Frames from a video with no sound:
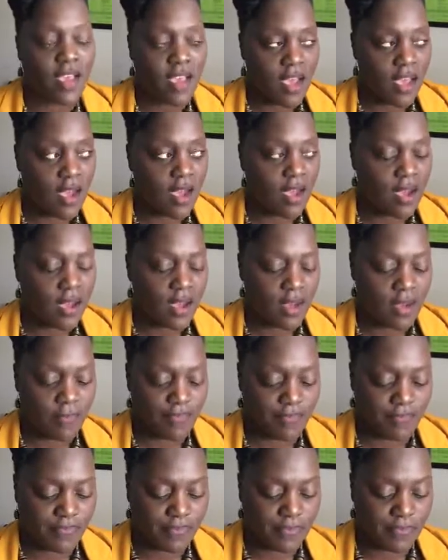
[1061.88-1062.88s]

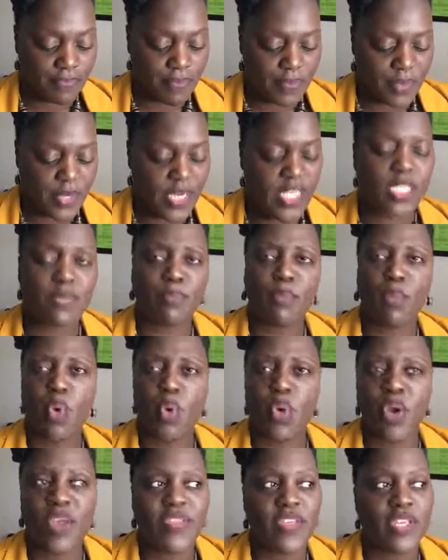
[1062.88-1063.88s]
But it's
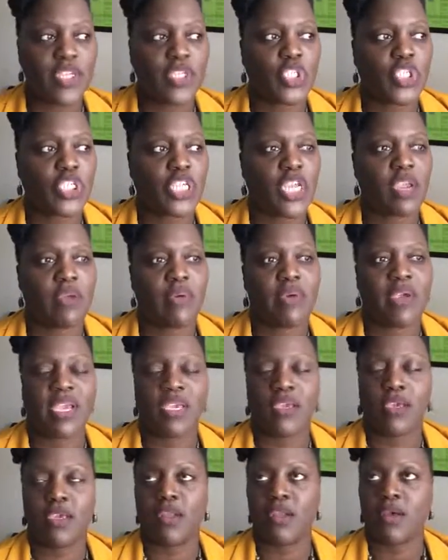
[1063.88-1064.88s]
more than
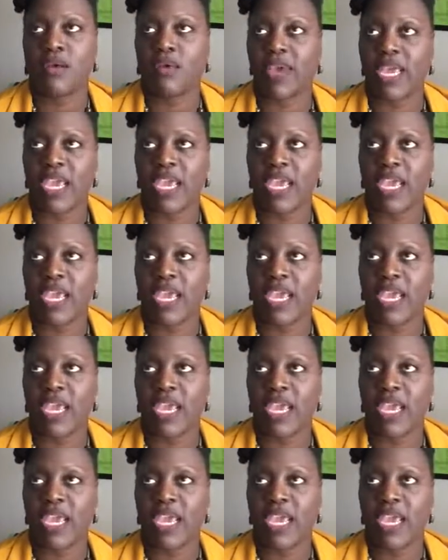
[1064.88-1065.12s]
sharing, you know,